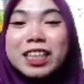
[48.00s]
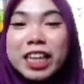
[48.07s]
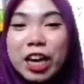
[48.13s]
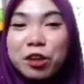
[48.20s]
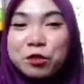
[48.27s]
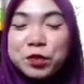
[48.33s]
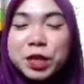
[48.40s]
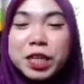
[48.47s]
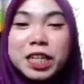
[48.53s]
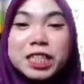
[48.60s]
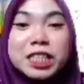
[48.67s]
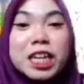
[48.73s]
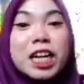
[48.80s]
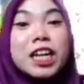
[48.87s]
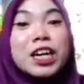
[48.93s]
DFD
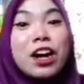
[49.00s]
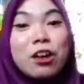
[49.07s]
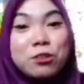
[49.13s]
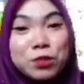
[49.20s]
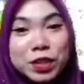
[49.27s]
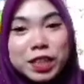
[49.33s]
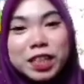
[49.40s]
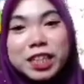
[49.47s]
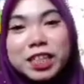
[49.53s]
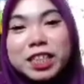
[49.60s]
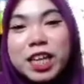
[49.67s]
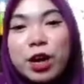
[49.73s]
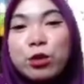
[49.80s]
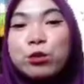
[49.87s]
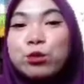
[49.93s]
is a graphically
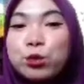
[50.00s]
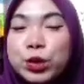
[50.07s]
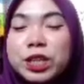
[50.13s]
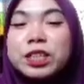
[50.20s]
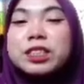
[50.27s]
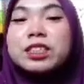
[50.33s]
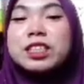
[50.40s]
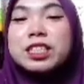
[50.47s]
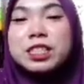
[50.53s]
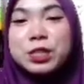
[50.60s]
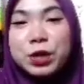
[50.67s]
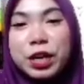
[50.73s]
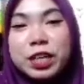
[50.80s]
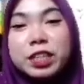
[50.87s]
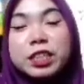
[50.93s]
that will
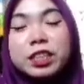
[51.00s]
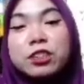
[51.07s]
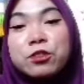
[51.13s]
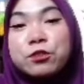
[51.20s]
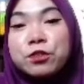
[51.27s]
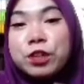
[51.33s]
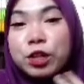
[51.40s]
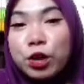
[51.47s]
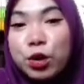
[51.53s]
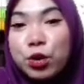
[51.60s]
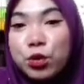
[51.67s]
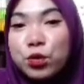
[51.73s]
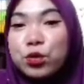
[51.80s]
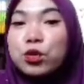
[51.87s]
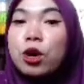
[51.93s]
describe the
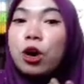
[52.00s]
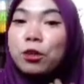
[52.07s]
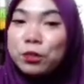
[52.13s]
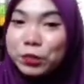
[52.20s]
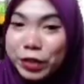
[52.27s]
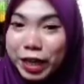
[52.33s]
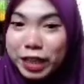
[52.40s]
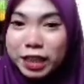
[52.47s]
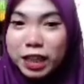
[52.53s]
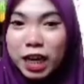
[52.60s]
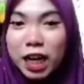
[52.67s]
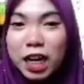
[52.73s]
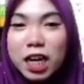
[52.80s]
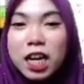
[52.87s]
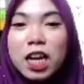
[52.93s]
flow of
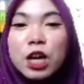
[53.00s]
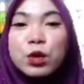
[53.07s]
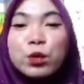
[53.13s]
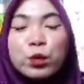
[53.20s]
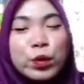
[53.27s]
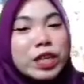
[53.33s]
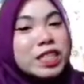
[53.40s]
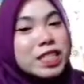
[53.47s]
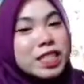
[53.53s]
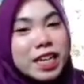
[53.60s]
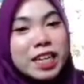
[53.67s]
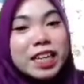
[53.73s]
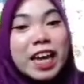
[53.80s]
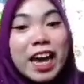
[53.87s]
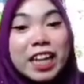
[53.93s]
data
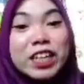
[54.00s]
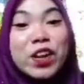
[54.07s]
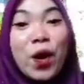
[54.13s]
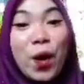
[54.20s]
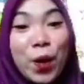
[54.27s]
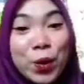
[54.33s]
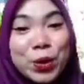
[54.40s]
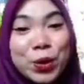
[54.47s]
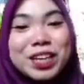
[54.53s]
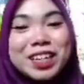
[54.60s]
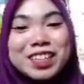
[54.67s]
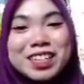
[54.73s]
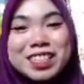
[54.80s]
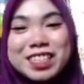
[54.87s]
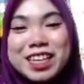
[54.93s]
within an
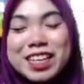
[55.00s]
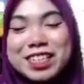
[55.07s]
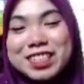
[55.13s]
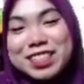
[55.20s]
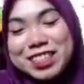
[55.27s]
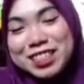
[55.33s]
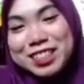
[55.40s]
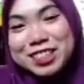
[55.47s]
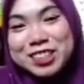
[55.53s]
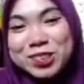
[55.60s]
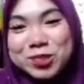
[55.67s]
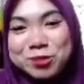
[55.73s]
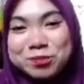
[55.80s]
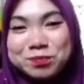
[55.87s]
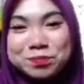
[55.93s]
organization.
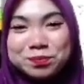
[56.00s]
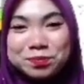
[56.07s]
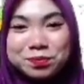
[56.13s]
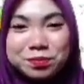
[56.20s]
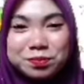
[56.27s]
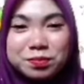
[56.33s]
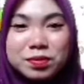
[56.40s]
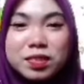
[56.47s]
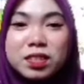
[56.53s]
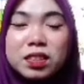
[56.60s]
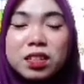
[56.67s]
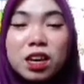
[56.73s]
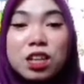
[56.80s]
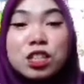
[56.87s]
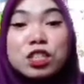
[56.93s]

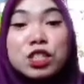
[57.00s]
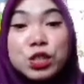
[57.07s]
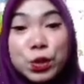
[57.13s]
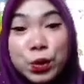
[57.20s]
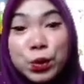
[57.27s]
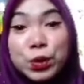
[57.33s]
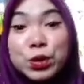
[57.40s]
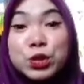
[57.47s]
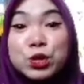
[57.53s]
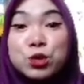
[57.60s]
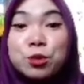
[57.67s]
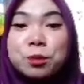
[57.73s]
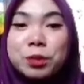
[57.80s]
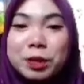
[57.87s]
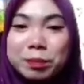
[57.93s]
So,
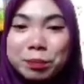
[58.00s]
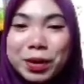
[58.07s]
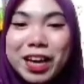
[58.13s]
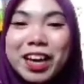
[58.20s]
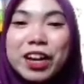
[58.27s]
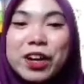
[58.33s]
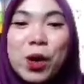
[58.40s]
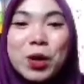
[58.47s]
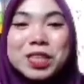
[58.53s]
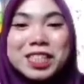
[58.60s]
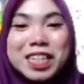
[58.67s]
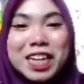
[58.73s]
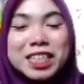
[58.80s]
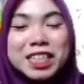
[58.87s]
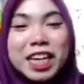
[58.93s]
to prepare a
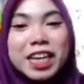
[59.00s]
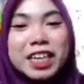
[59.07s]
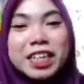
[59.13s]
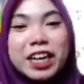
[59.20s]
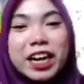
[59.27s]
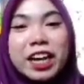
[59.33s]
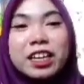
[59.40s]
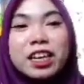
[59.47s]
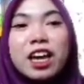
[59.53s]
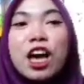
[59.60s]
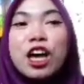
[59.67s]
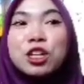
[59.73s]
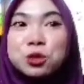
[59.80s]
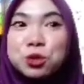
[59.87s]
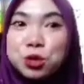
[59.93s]
contact diagram
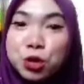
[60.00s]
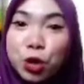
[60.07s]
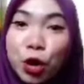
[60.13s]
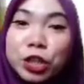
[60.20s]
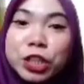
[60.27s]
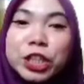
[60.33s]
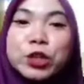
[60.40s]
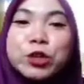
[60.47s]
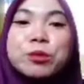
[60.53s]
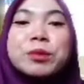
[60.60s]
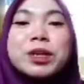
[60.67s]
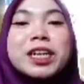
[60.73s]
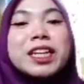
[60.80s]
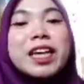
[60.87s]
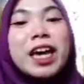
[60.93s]
to document